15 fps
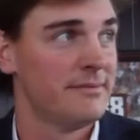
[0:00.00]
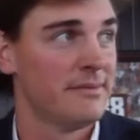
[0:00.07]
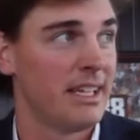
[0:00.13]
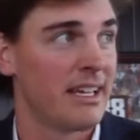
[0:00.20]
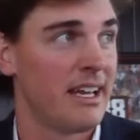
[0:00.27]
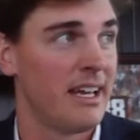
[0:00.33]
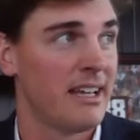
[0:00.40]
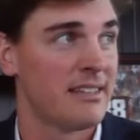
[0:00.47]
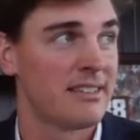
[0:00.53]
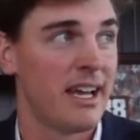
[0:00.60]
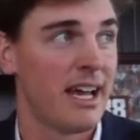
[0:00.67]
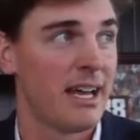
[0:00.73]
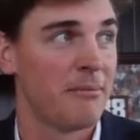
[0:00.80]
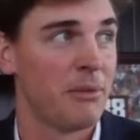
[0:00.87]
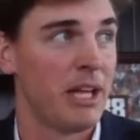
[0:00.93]
I can't say
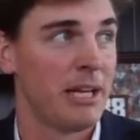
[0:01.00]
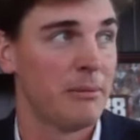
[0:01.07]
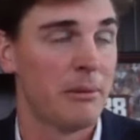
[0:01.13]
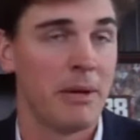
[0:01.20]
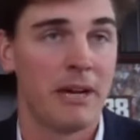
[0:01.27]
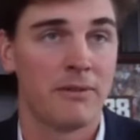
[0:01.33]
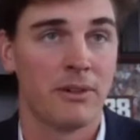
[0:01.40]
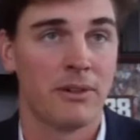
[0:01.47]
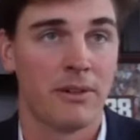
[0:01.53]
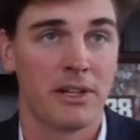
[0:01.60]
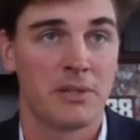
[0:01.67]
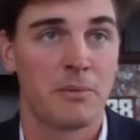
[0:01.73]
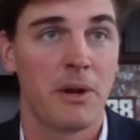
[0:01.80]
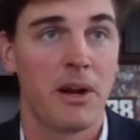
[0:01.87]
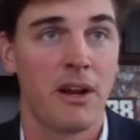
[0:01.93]
I'd blame him after
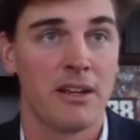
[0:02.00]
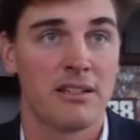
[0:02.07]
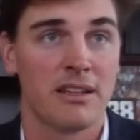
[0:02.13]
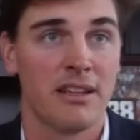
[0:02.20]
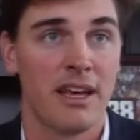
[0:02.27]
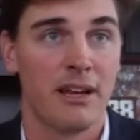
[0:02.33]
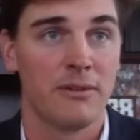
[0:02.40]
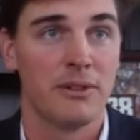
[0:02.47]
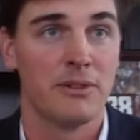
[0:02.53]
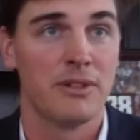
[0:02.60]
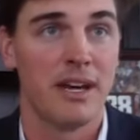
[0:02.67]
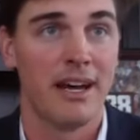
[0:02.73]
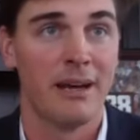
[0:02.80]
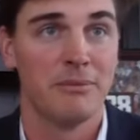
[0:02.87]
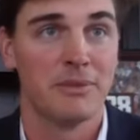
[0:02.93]
experiencing that a few
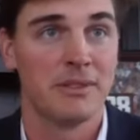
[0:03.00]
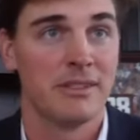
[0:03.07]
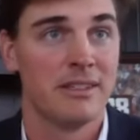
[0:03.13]
times.